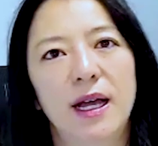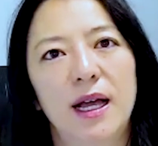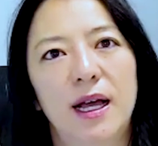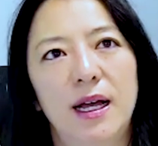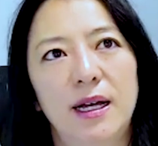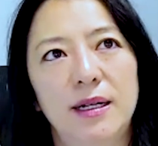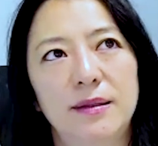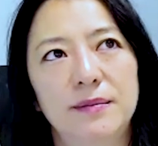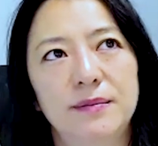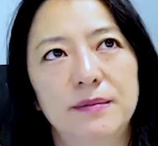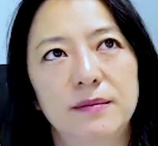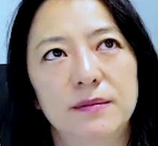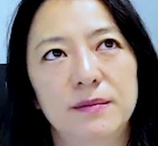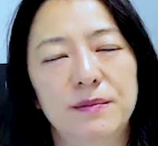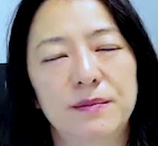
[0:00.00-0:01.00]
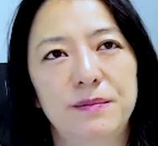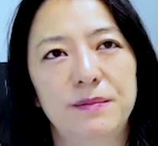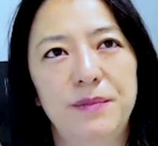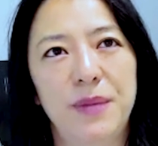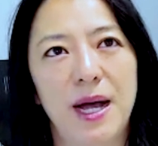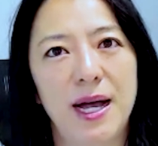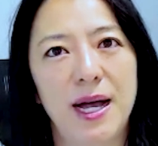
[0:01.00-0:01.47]
Um,
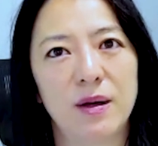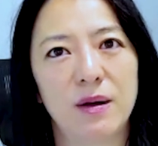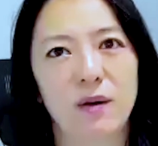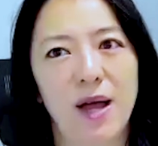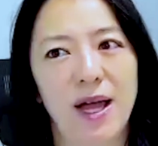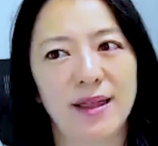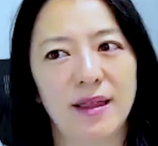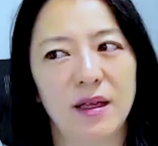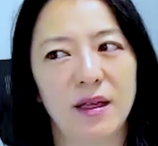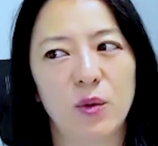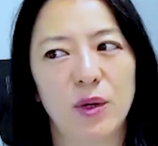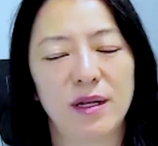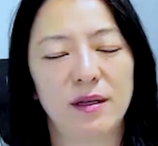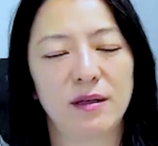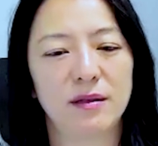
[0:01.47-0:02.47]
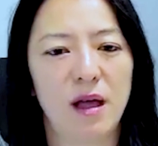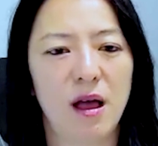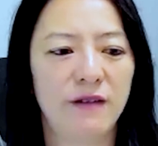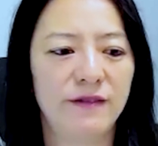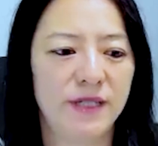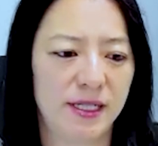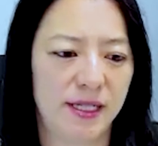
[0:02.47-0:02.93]
but I think what
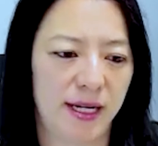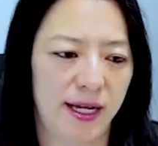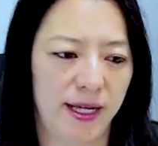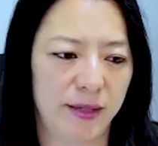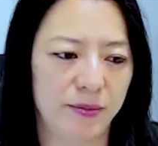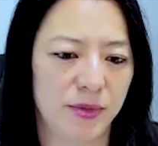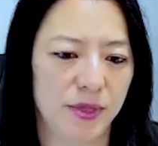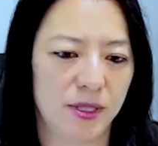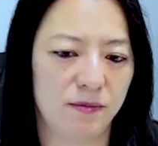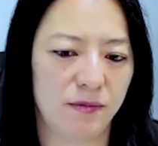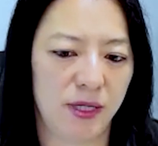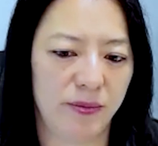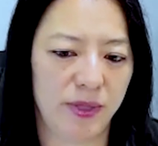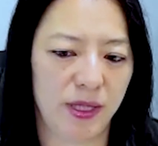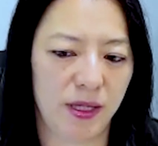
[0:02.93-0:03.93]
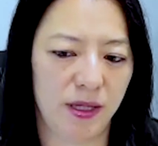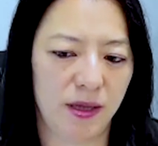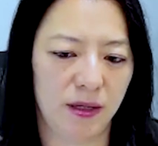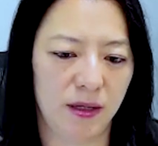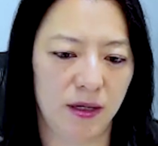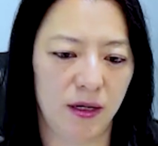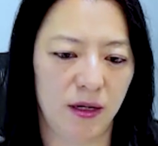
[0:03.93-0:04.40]
oftentimes maybe
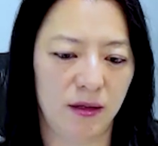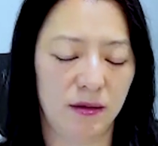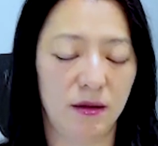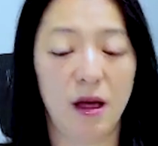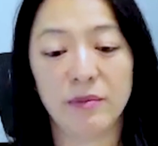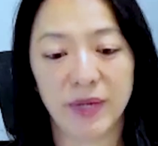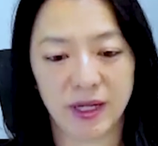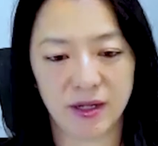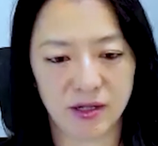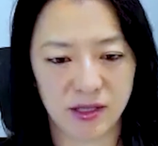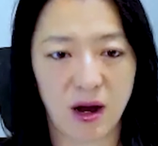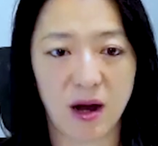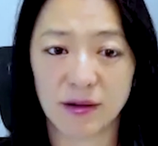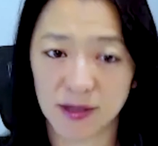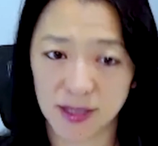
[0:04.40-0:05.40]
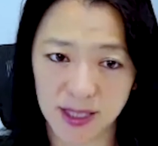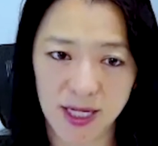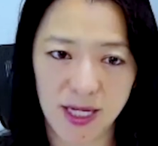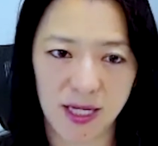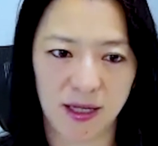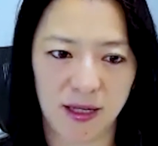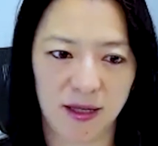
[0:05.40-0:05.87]
the lawmakers aren't
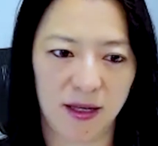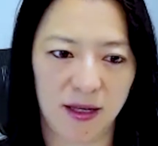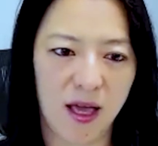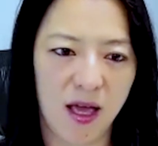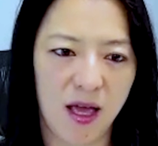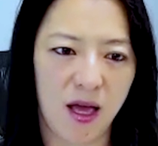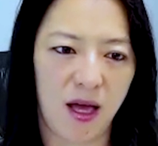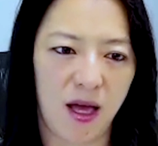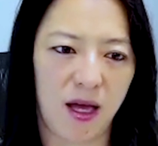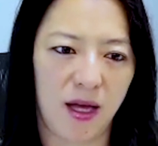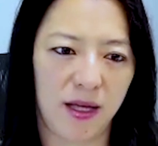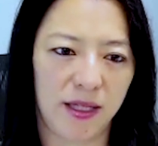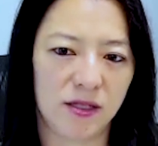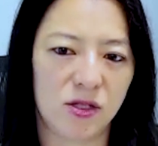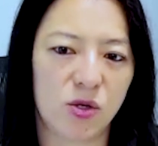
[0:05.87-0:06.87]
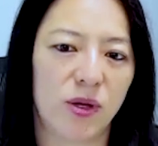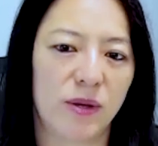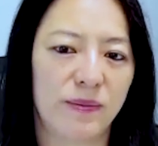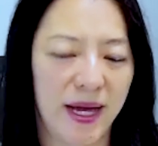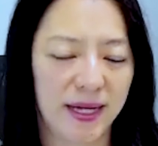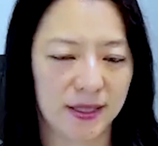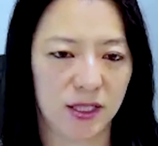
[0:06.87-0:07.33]
seeing uh, is going
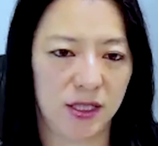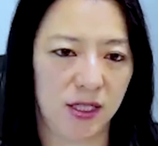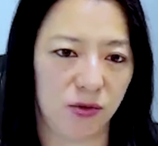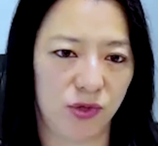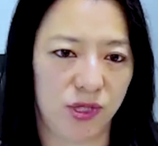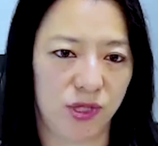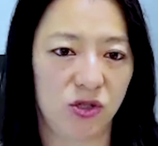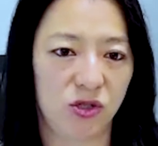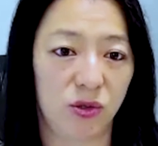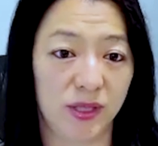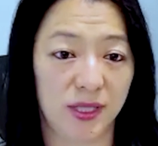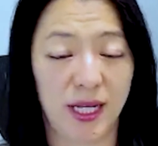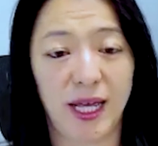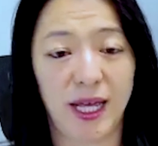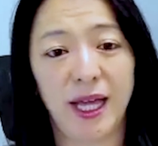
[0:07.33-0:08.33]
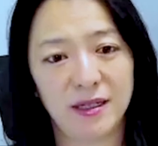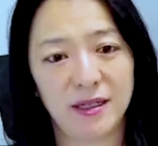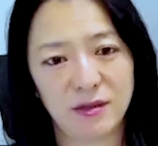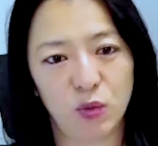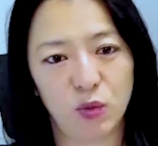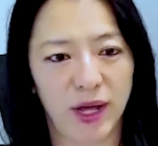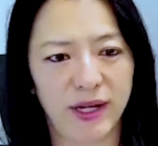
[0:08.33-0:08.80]
back to the original intent.
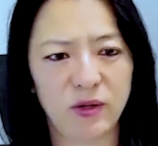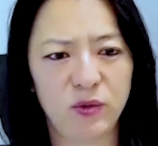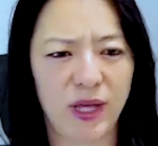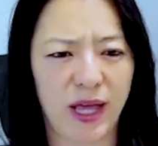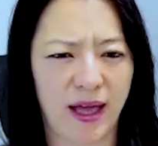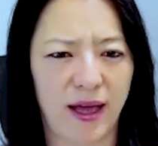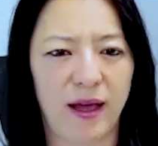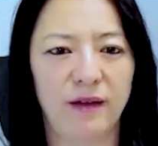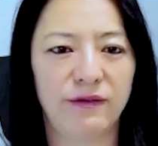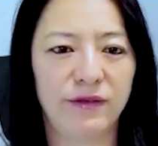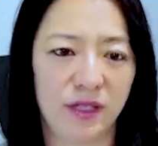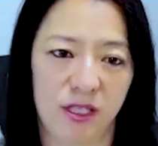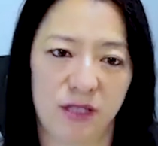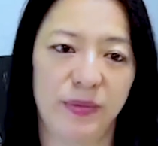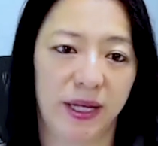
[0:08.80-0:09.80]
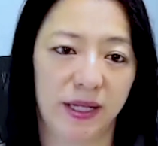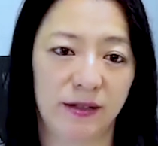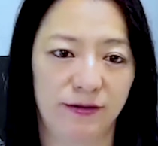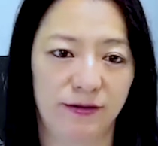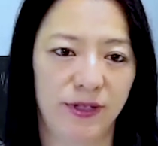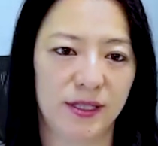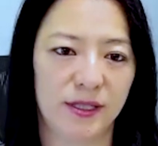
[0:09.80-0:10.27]
Why do we have these
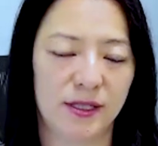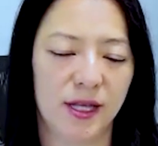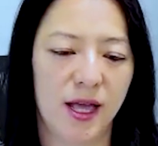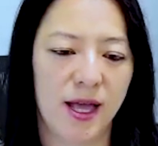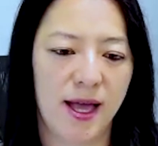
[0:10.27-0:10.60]
benefits?